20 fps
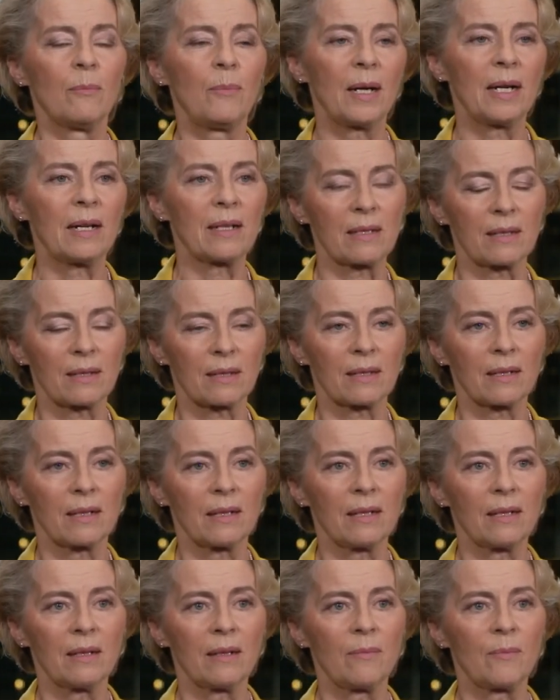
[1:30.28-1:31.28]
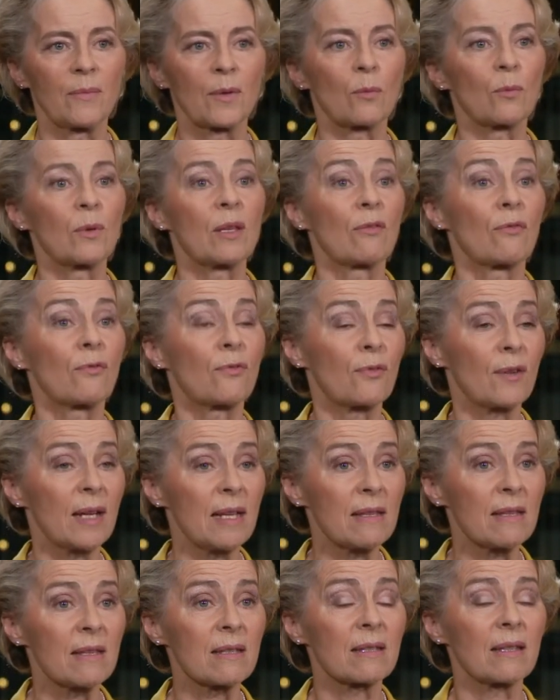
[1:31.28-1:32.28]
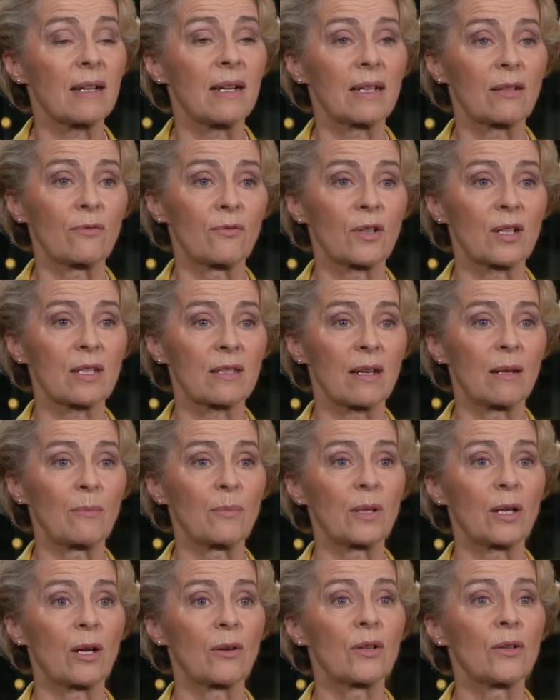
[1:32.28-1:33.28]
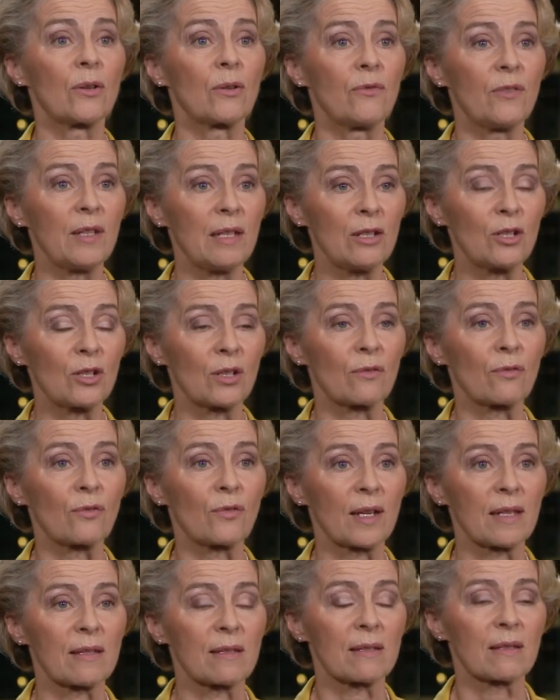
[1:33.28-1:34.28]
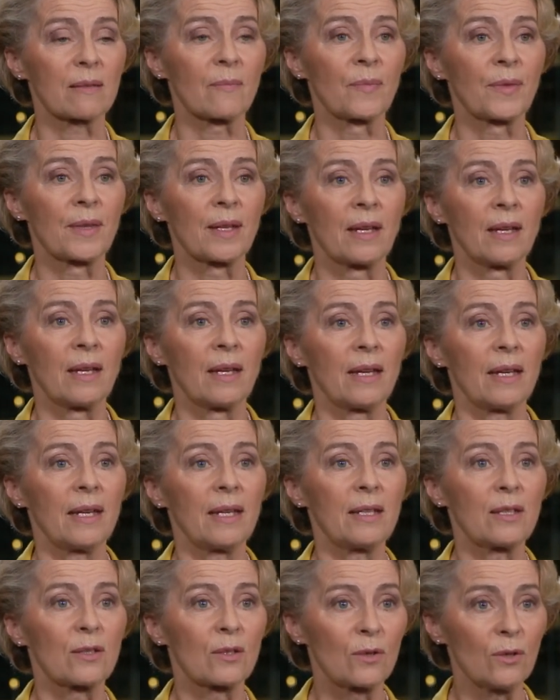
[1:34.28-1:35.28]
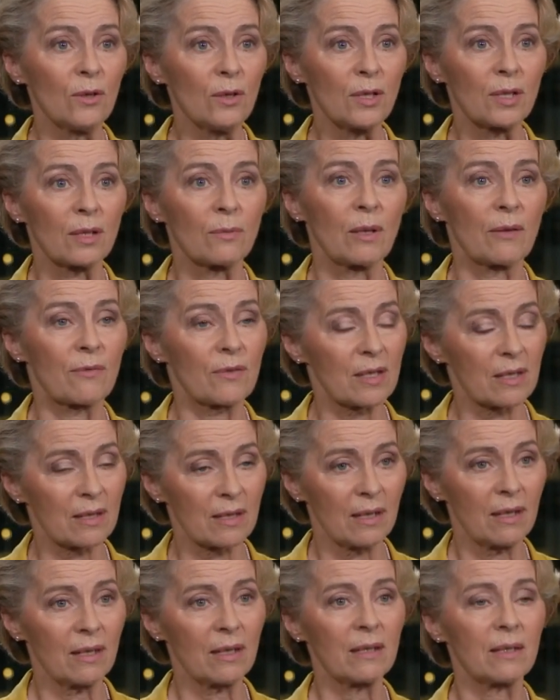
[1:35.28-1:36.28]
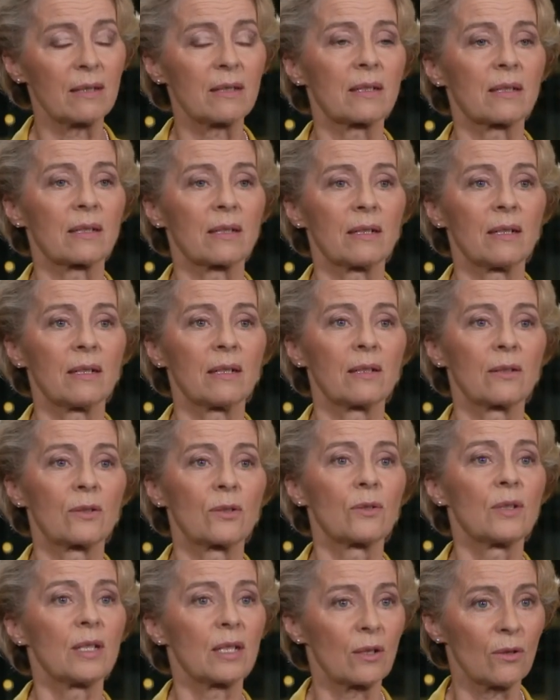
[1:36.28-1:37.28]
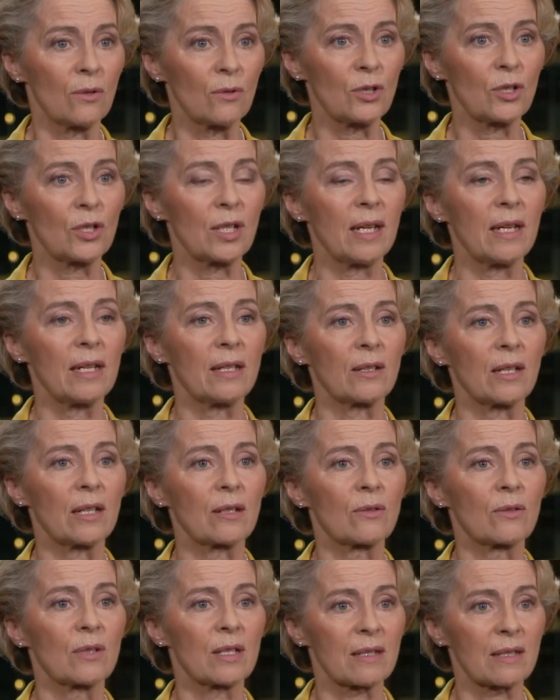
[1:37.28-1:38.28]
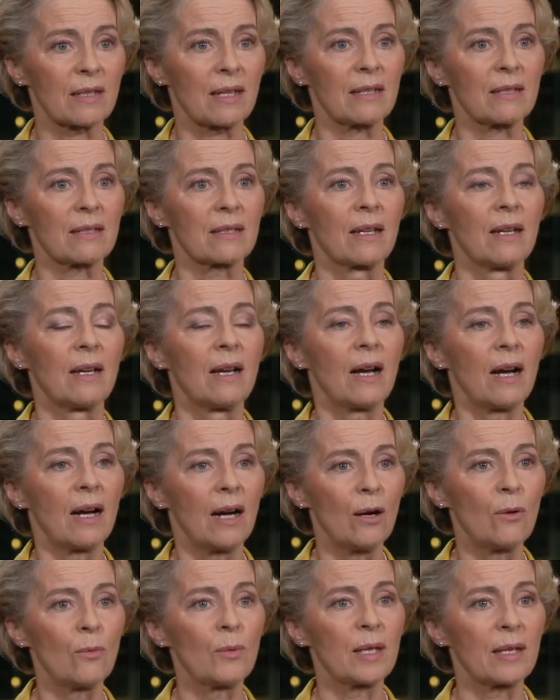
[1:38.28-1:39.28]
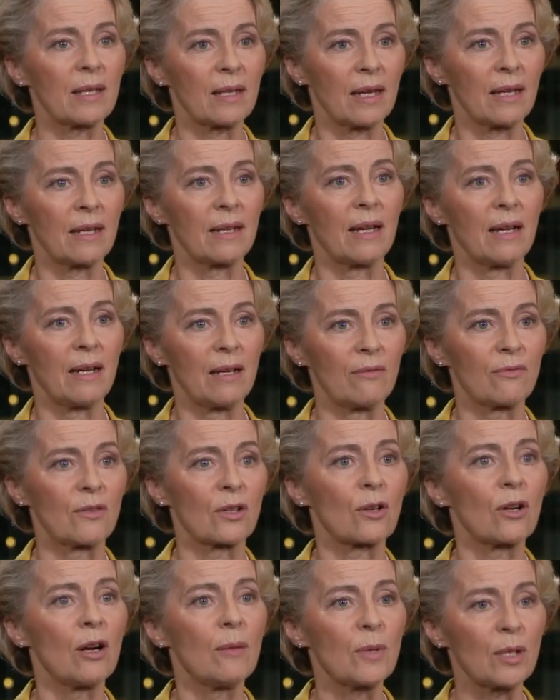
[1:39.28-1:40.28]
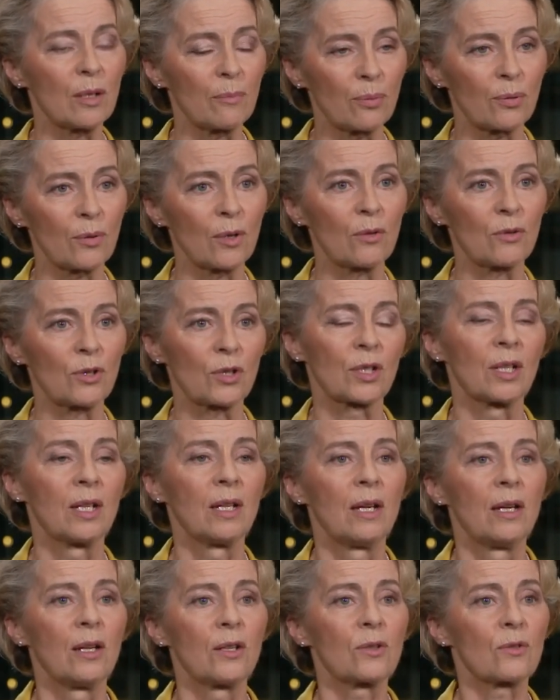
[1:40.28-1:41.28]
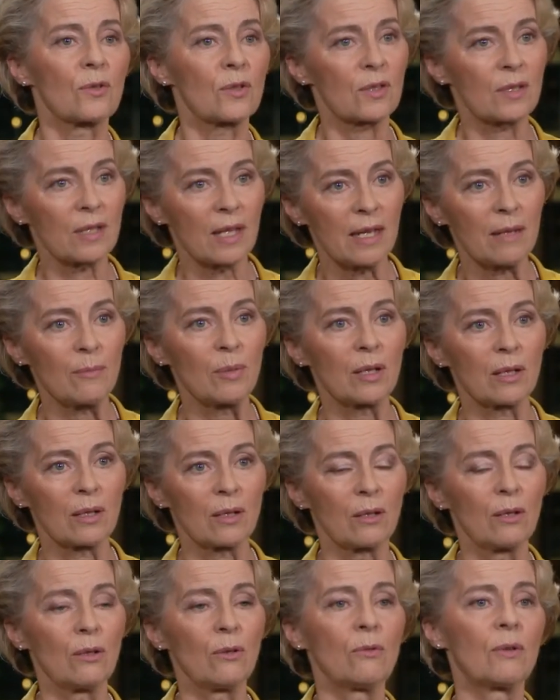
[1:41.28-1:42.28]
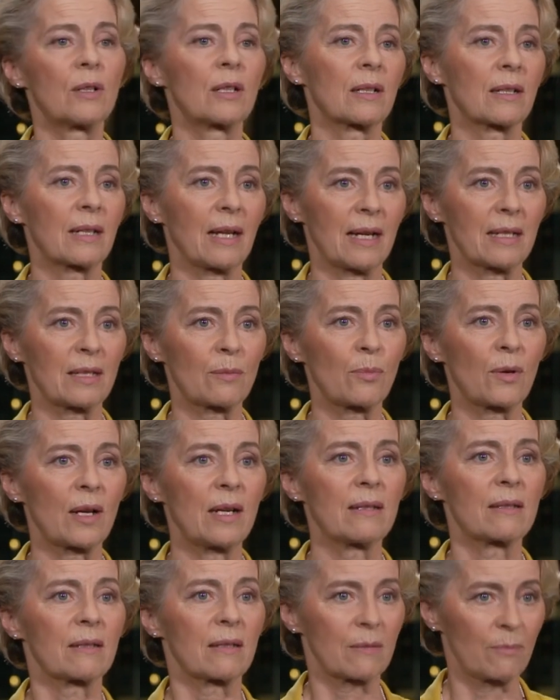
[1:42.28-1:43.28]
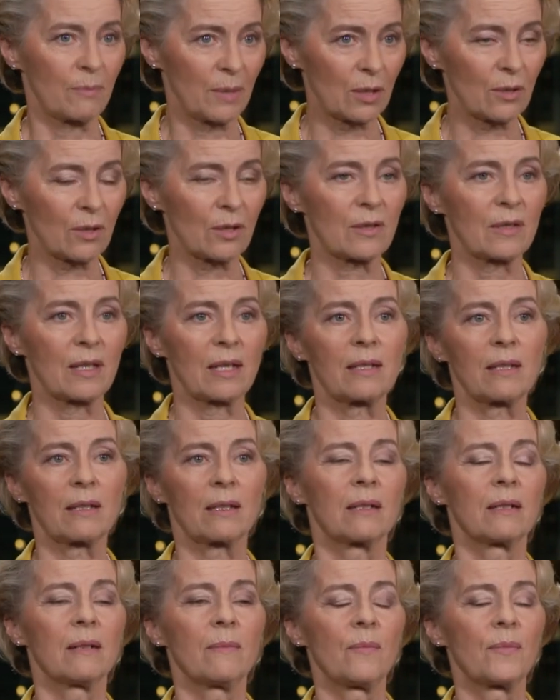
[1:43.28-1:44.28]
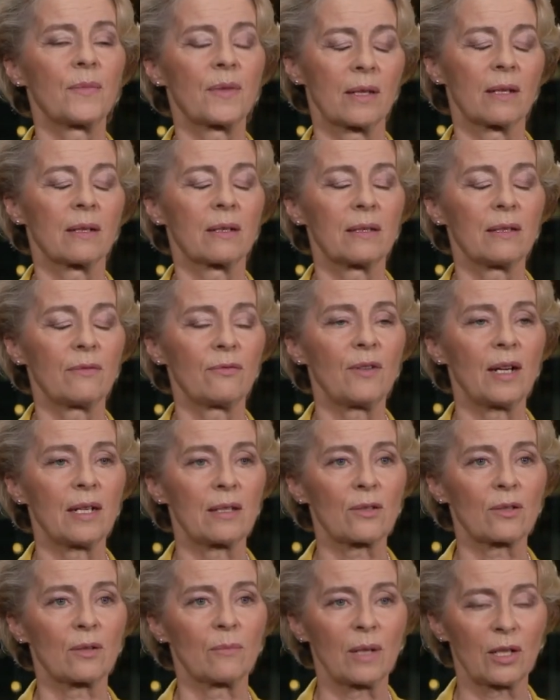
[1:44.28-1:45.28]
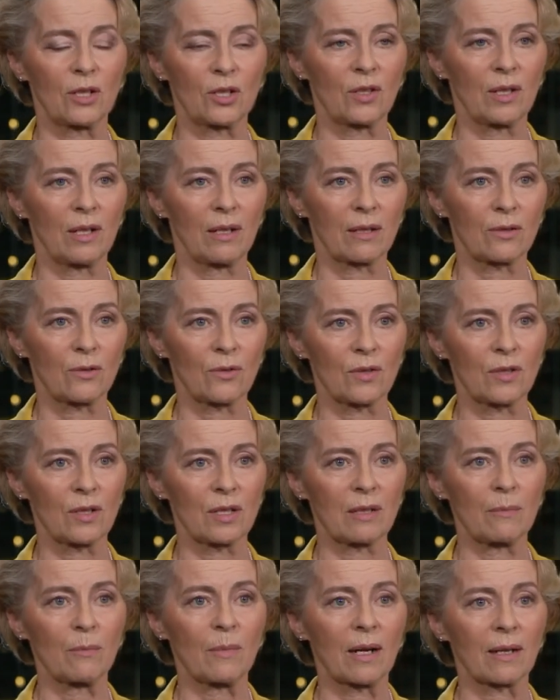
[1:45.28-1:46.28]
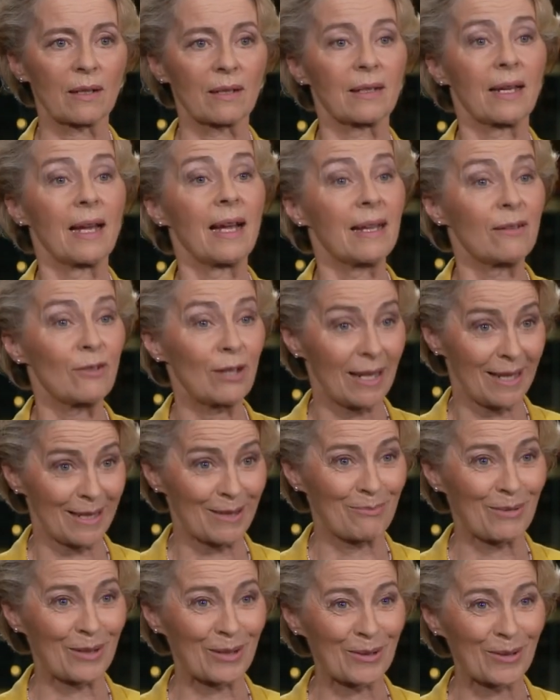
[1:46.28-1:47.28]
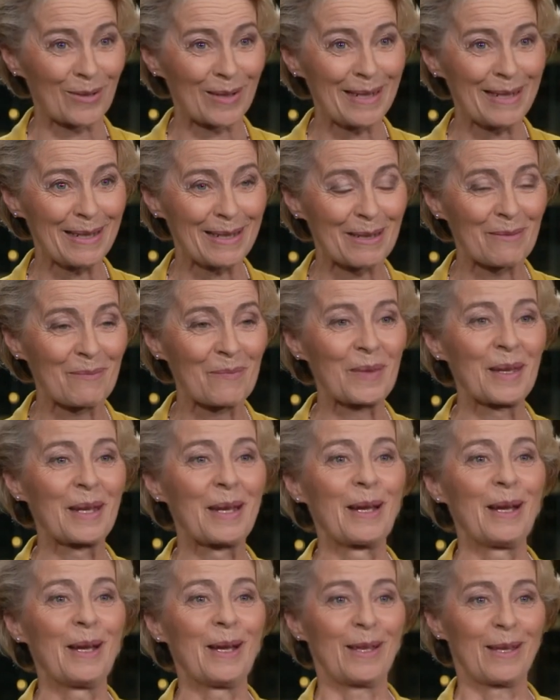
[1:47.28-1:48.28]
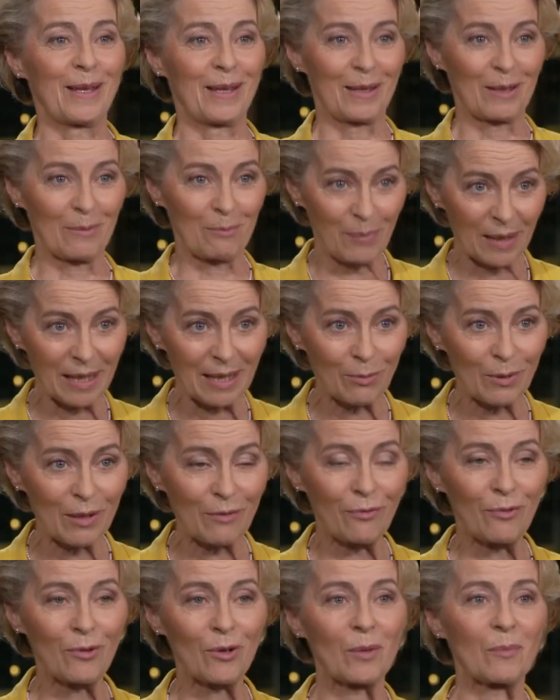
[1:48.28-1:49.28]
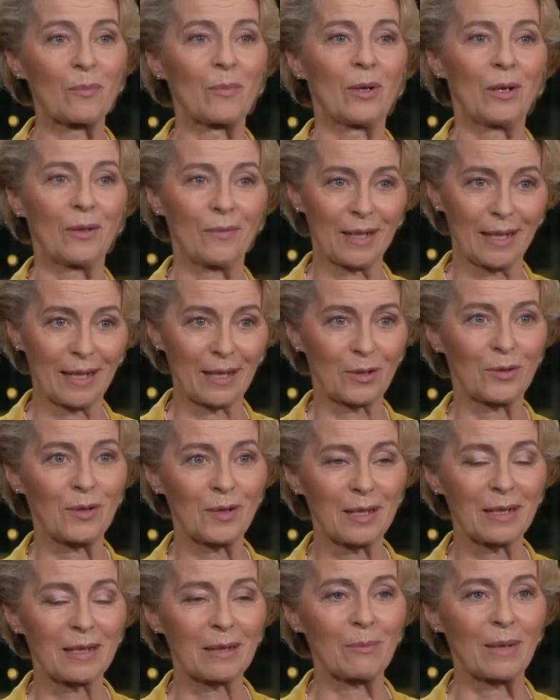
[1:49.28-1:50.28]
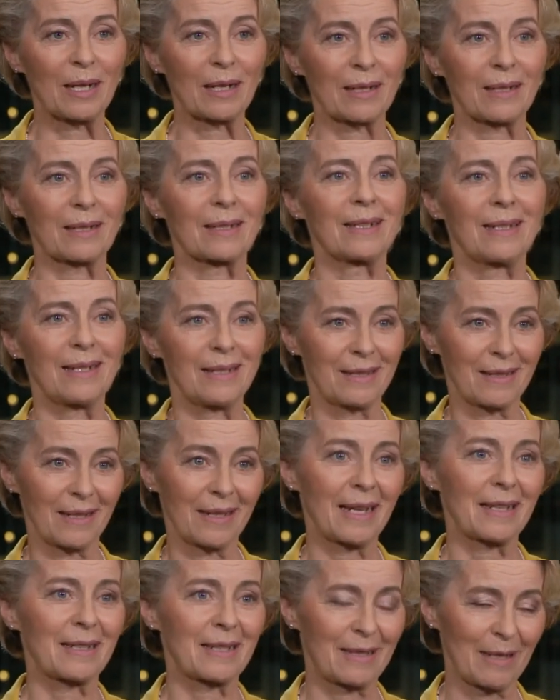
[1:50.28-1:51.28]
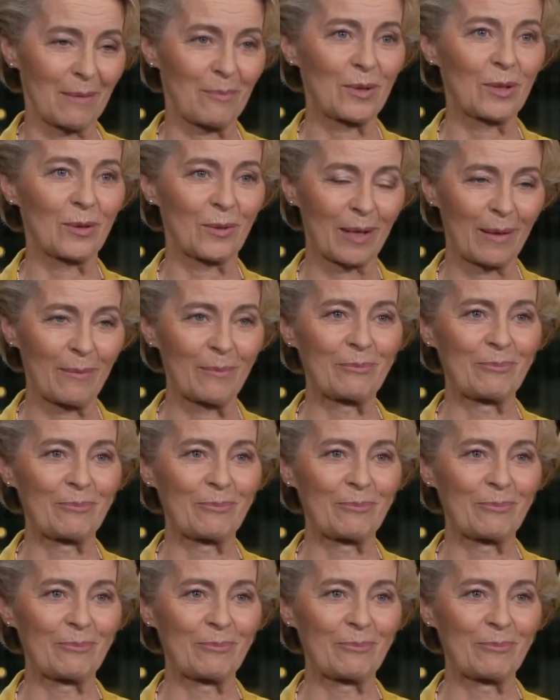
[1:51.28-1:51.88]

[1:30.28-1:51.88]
But um, with friends like, for example, our Norwegian friends, it is good. We have started uh, to negotiate and to discuss how we can have the common approach to stable lower gas prices because they de um, define so much the electricity market. And last but not least, the big reform of the electricity market is the next step to come.